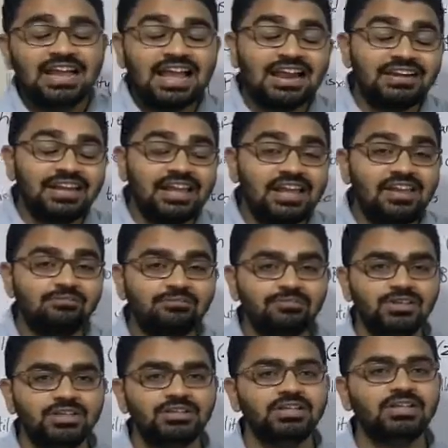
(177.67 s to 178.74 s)
and
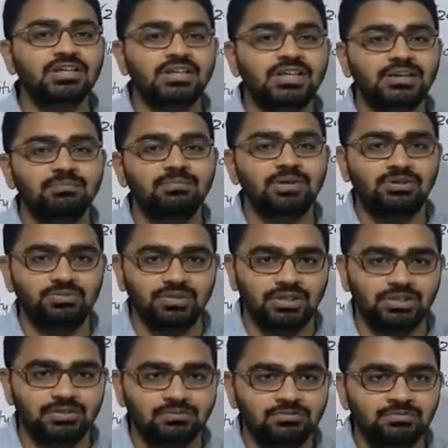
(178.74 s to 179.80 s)
everything in
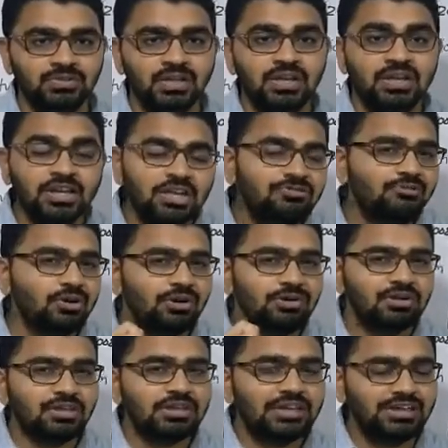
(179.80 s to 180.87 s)
between. If you are
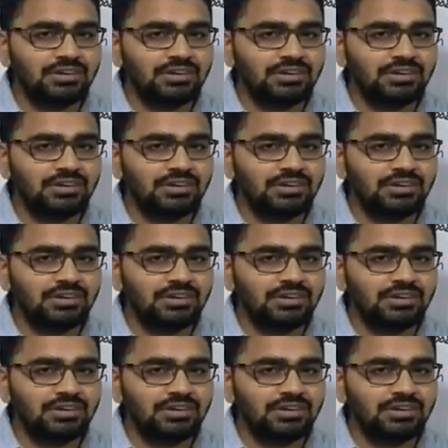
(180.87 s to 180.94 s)
really